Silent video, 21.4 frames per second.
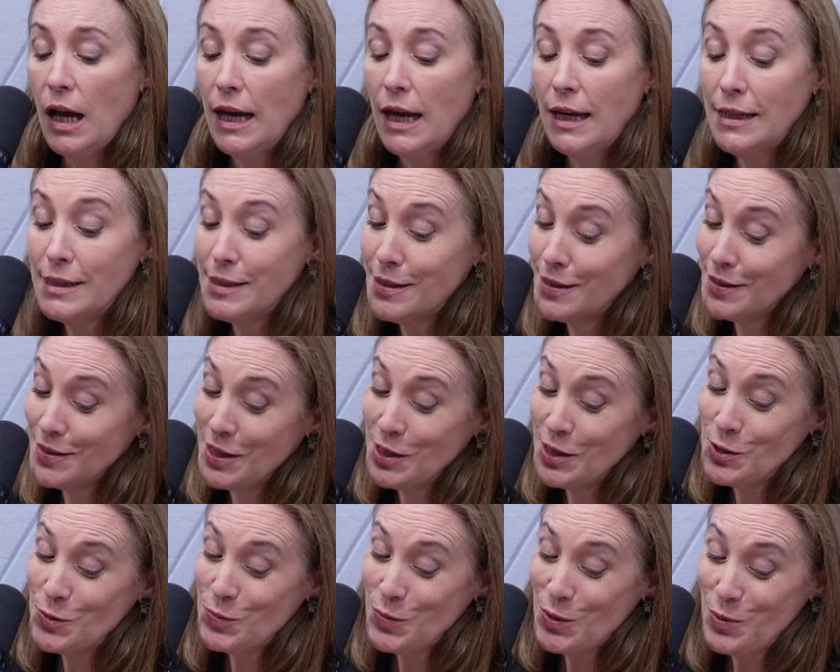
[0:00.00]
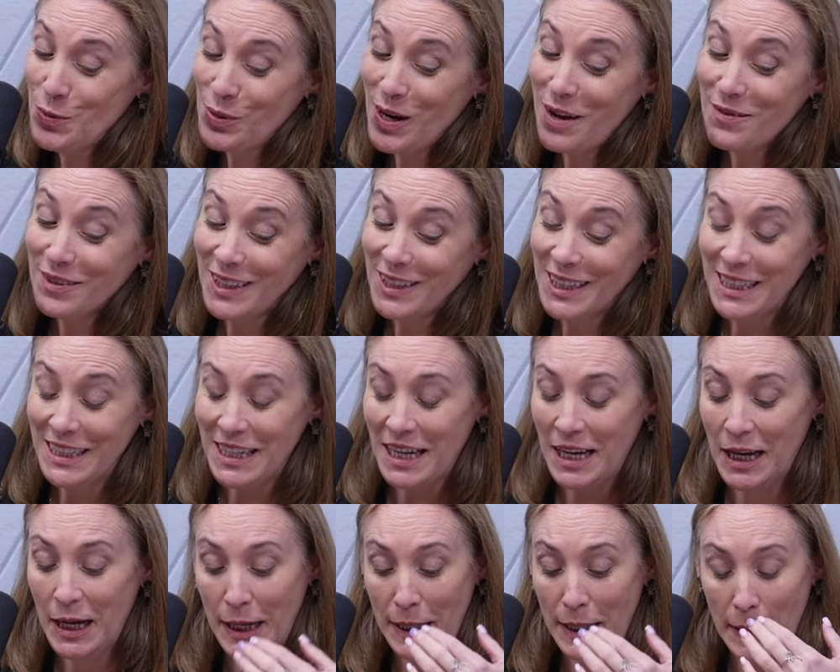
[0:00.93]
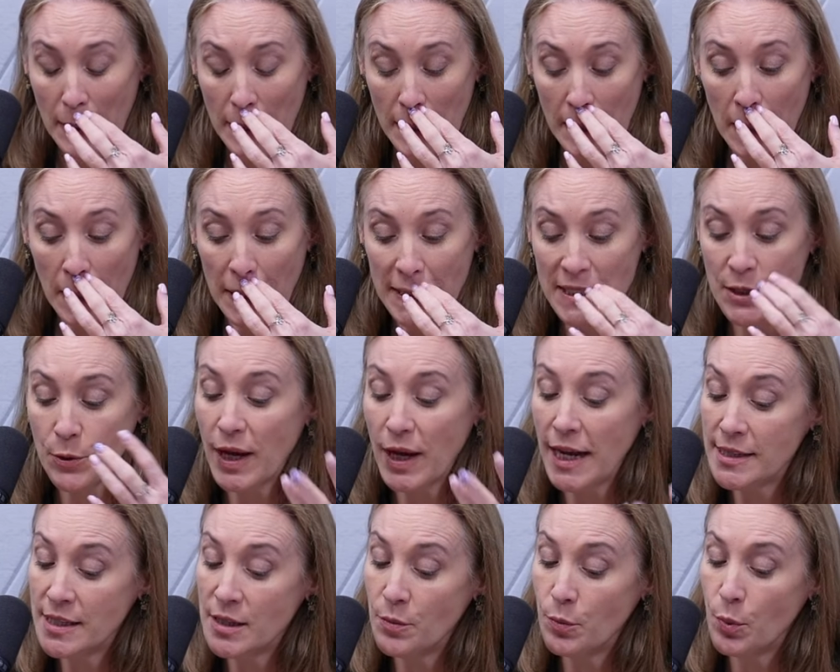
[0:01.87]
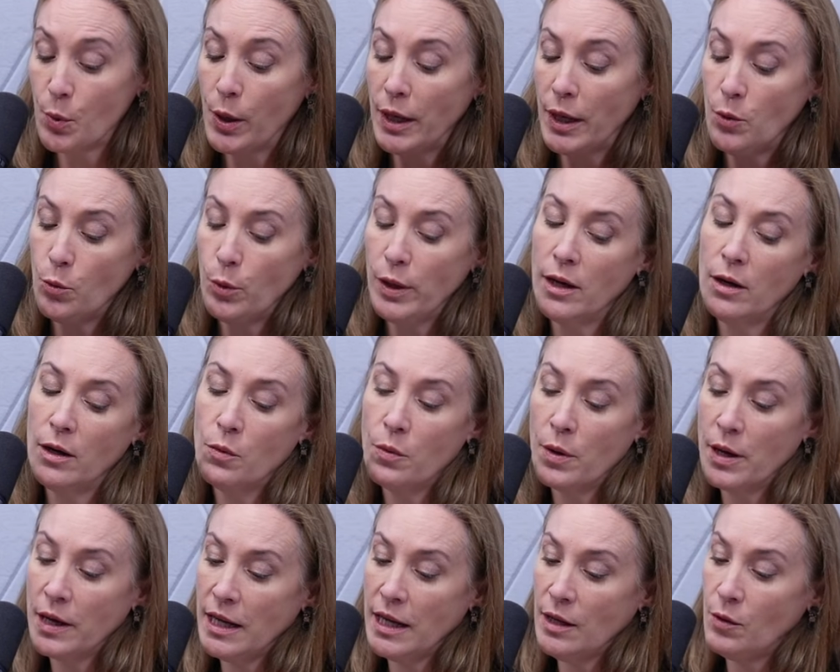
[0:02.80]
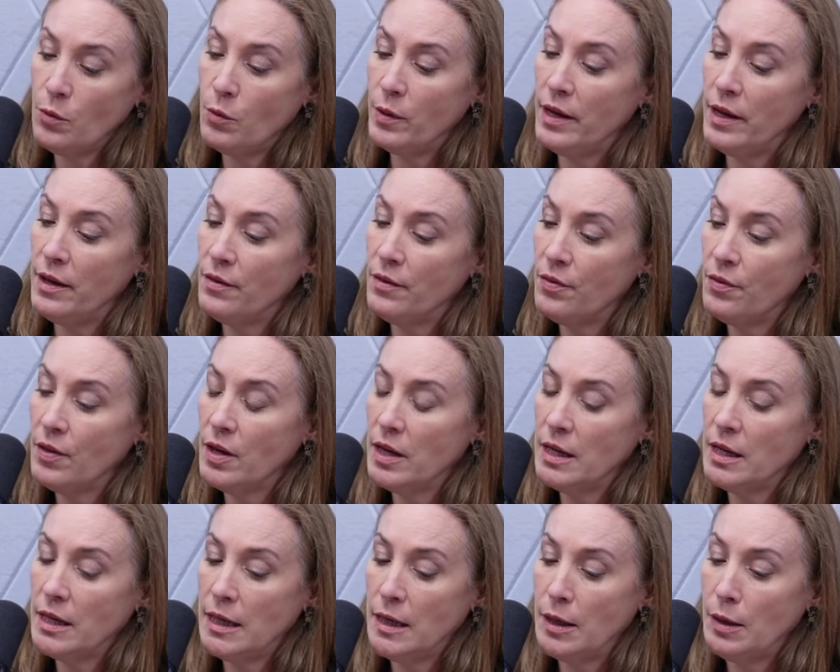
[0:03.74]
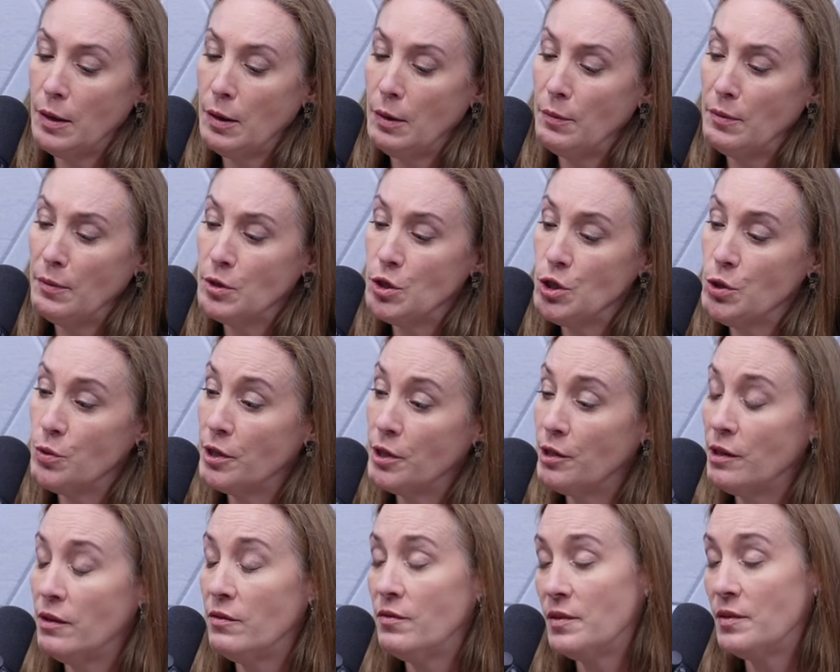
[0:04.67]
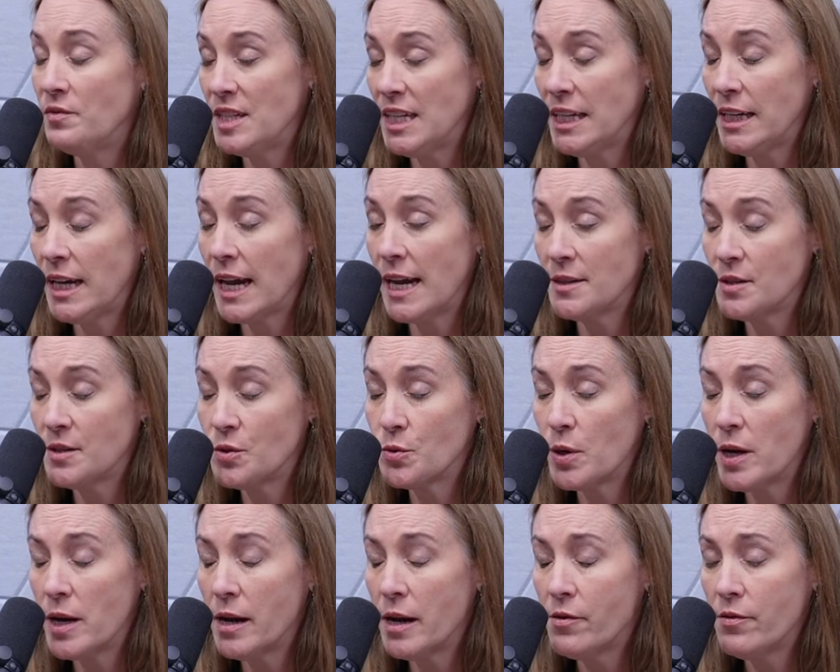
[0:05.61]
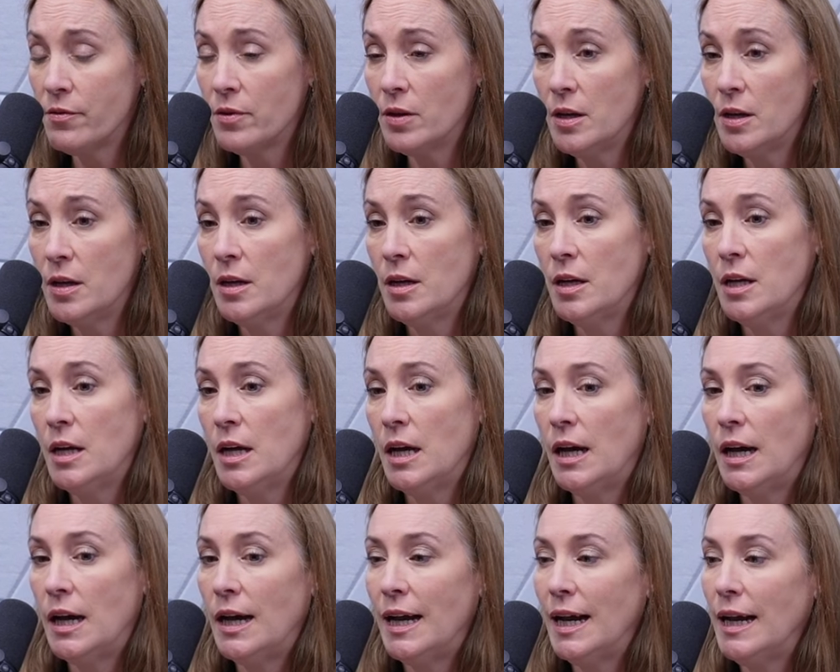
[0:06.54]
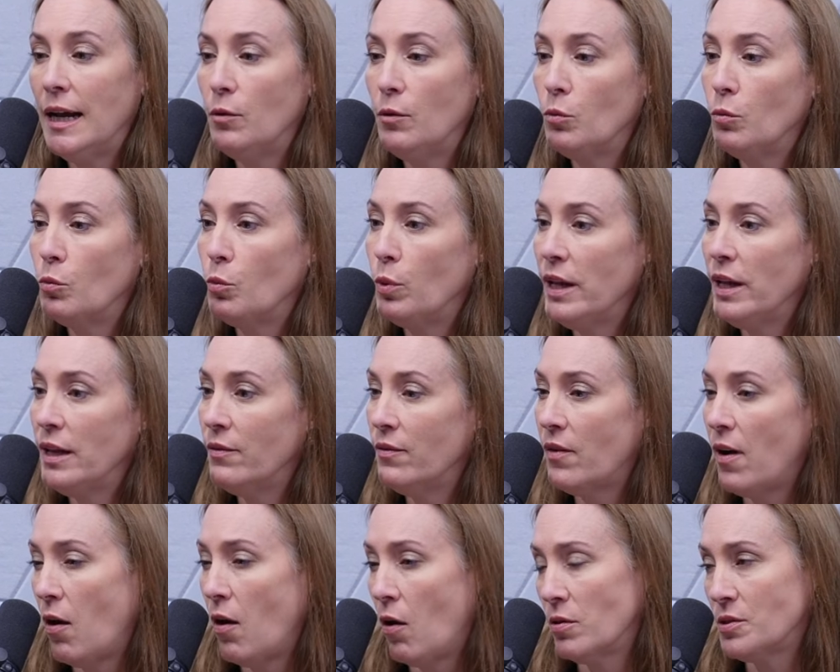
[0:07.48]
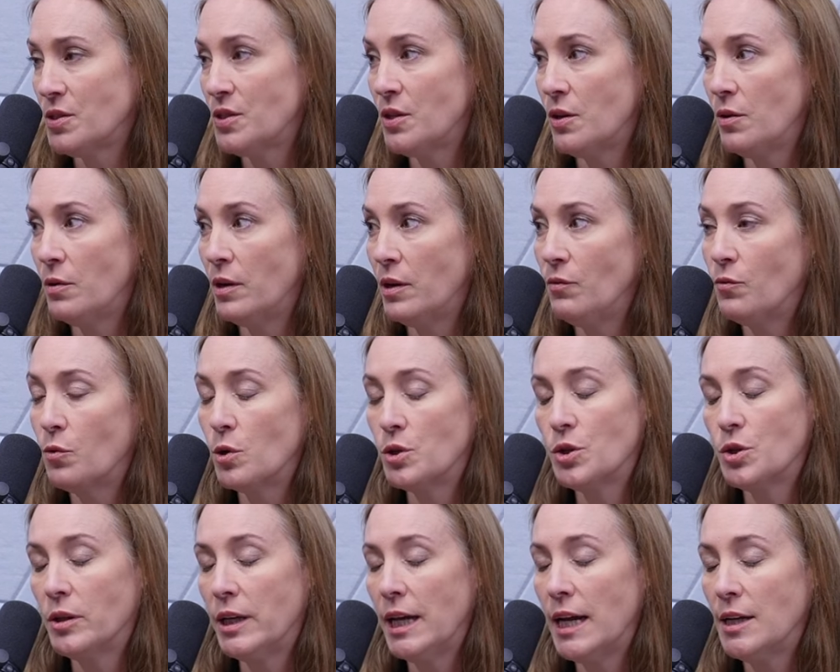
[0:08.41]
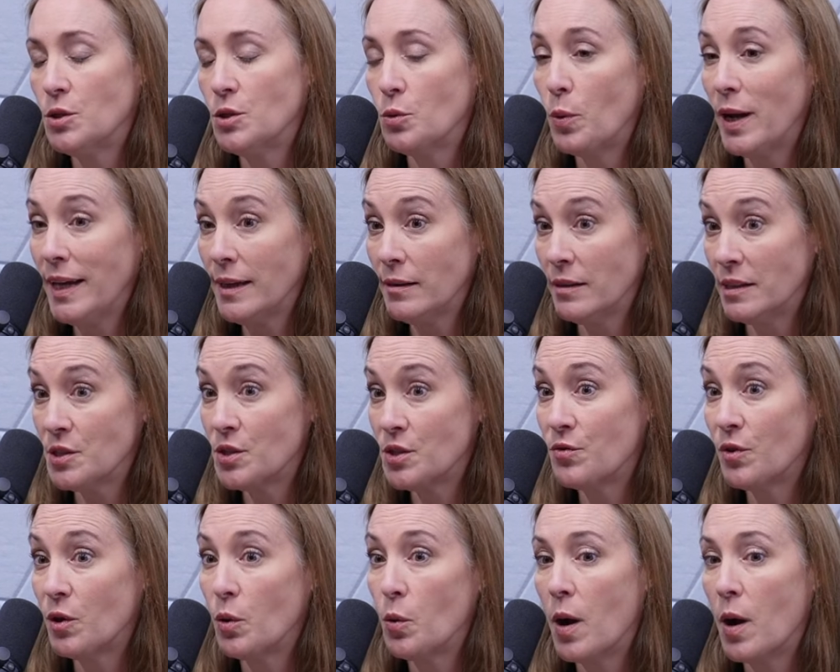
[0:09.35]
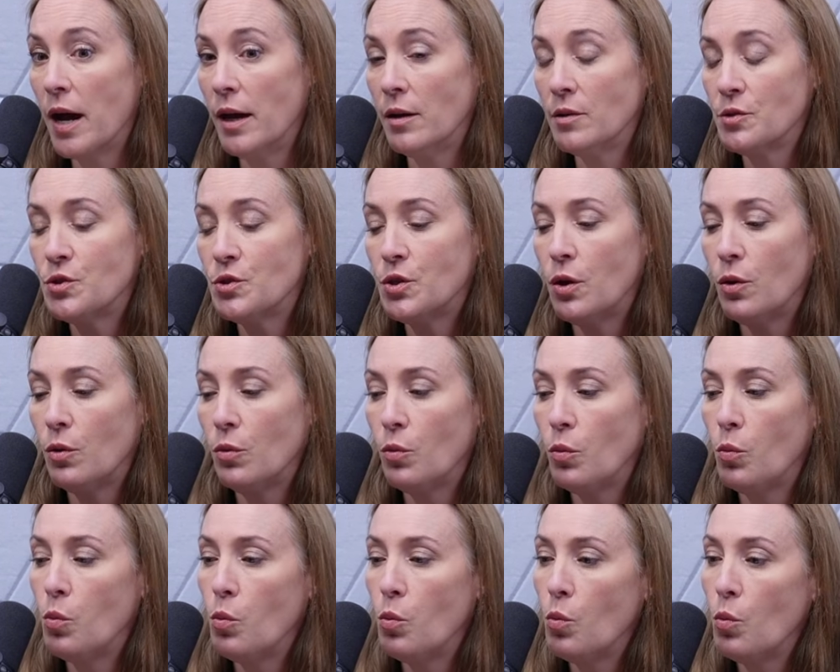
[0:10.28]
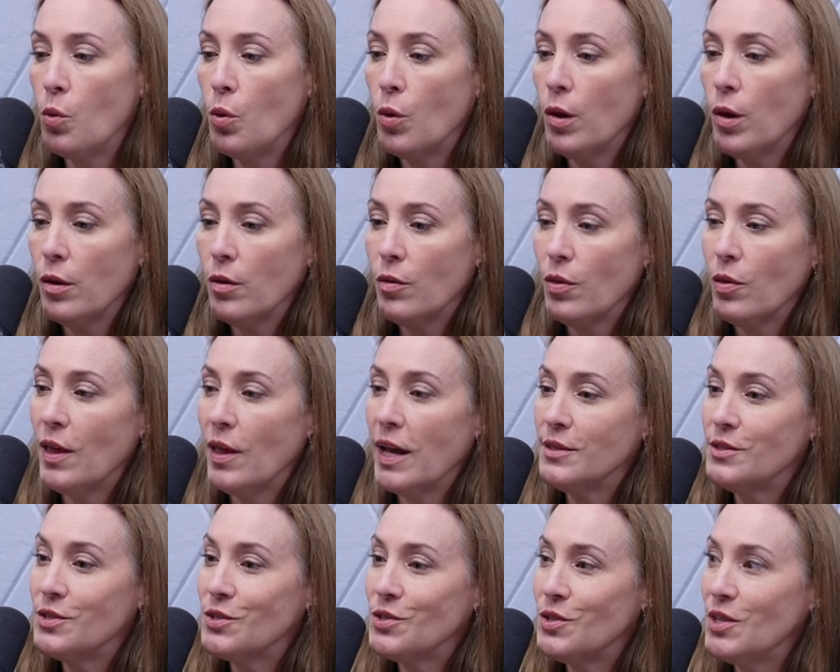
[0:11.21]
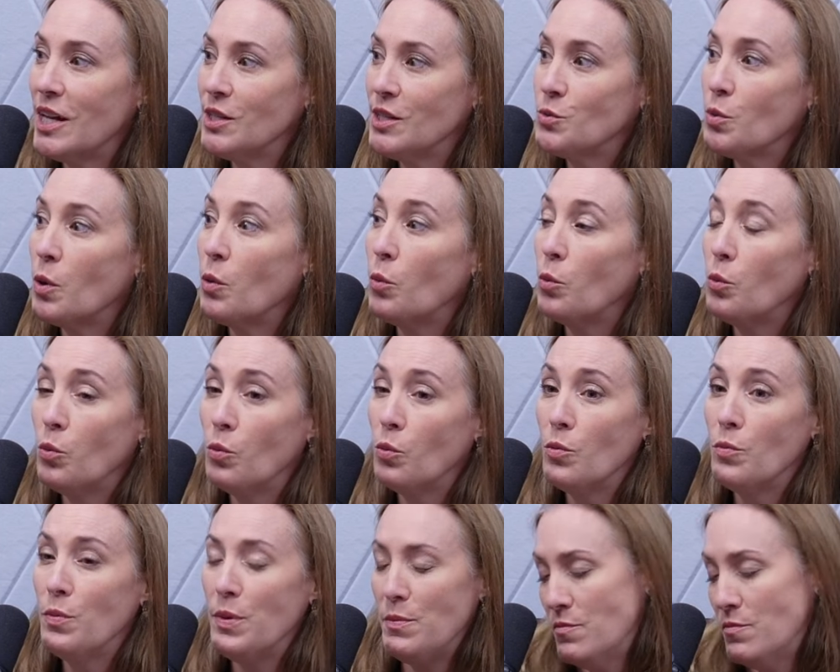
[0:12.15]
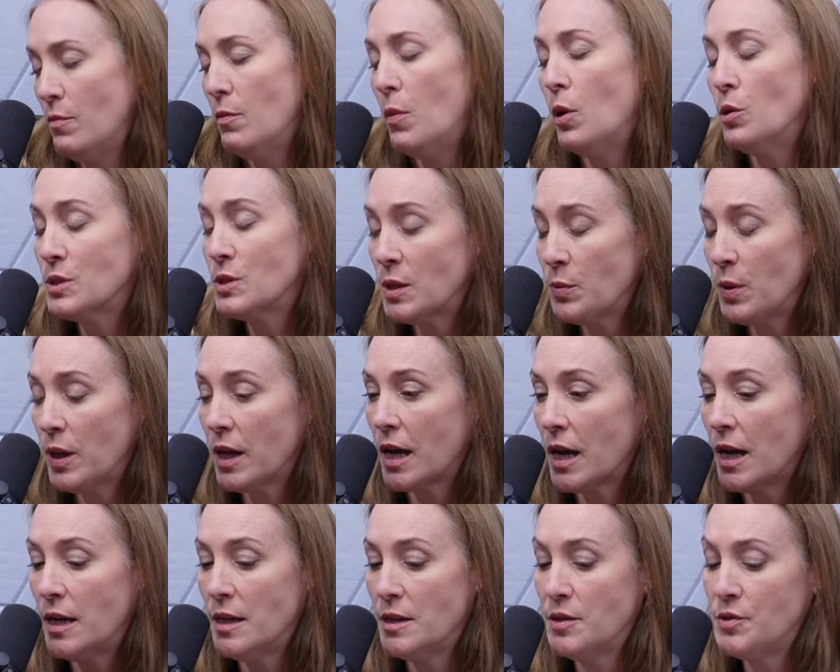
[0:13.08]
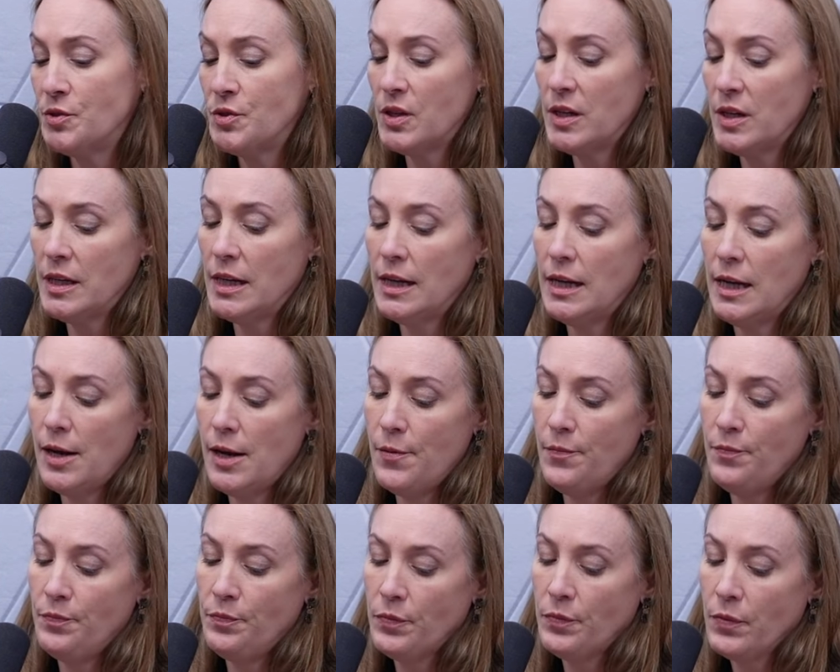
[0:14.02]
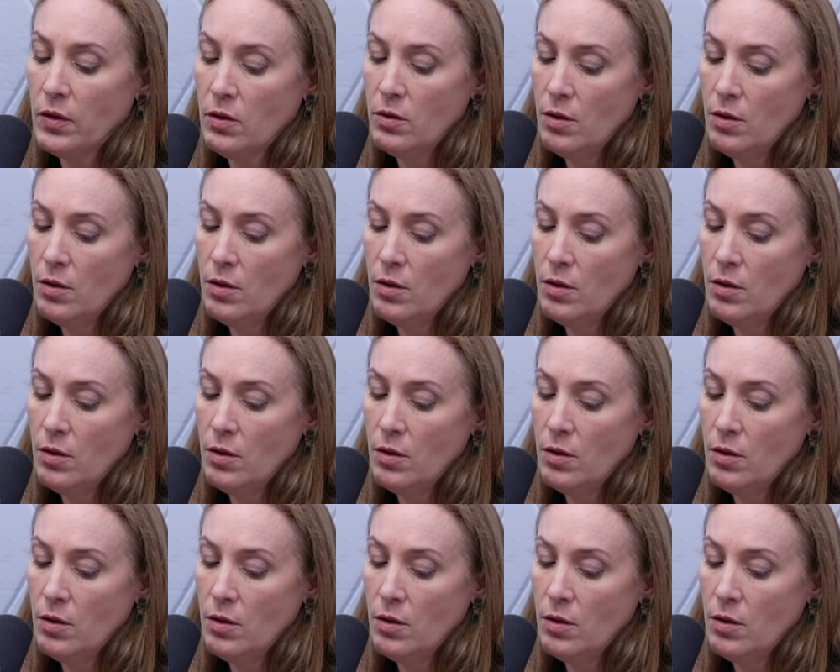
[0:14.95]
It's it's pretty prevalent. Uh, so, case in point, we are working with uh, 215 cases right now. Uh, and we have also, unfortunately, had to wait list for a while. So, that's that's what mostly because um,